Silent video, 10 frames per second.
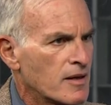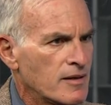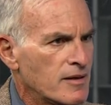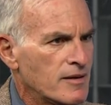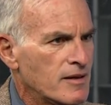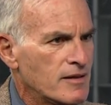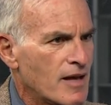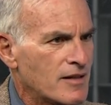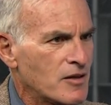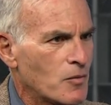He didn't
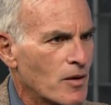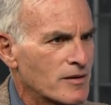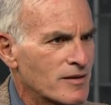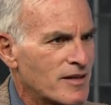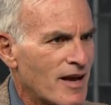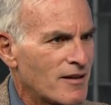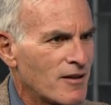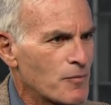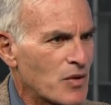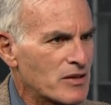need anyone to
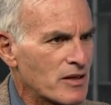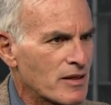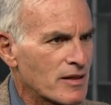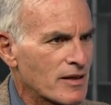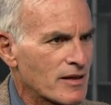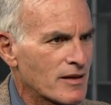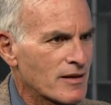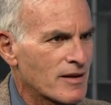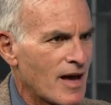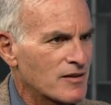tell him
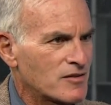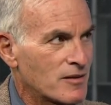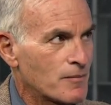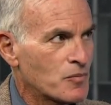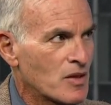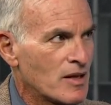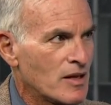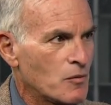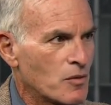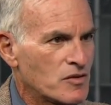anything, as in
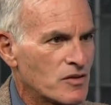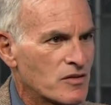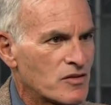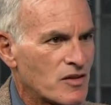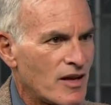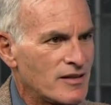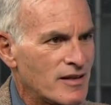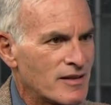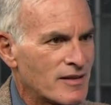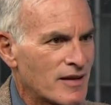he was
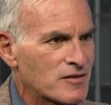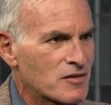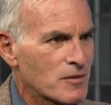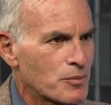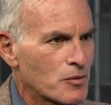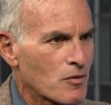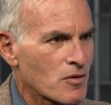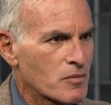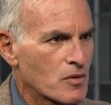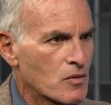incited, that's
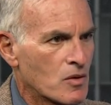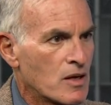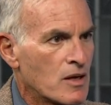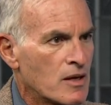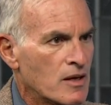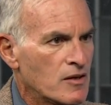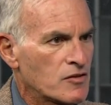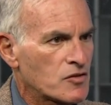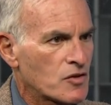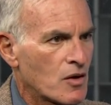deplorable. He
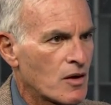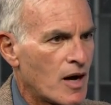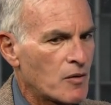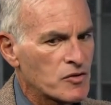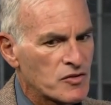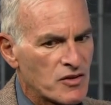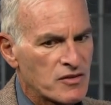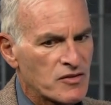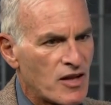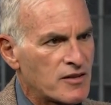saw, I was
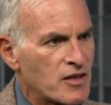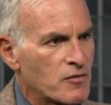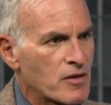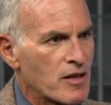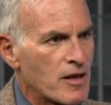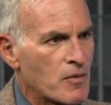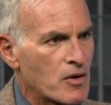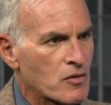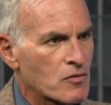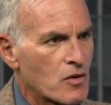standing with him
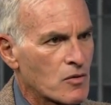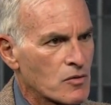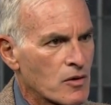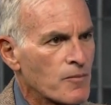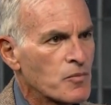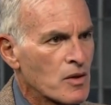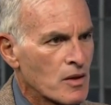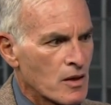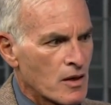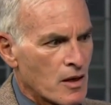on the road.
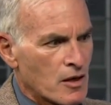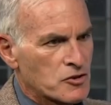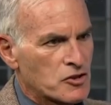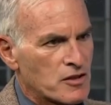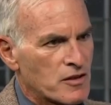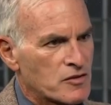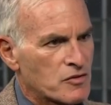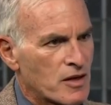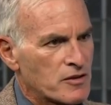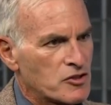An
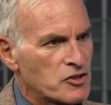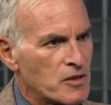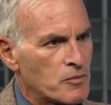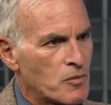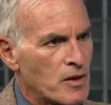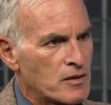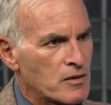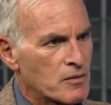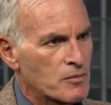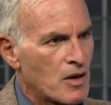Israeli Jeep
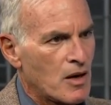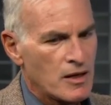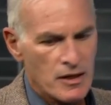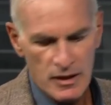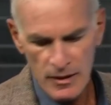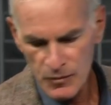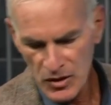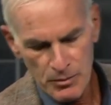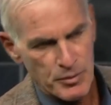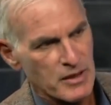went by,
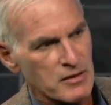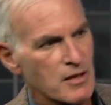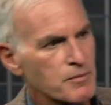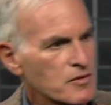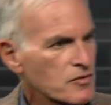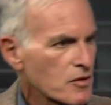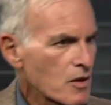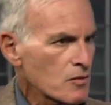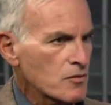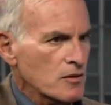he picked up a
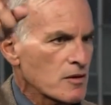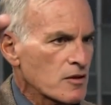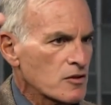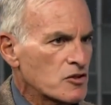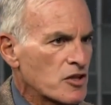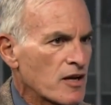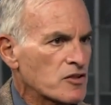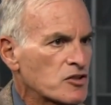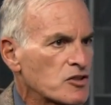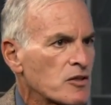stone,
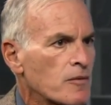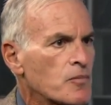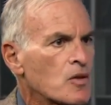Jesh,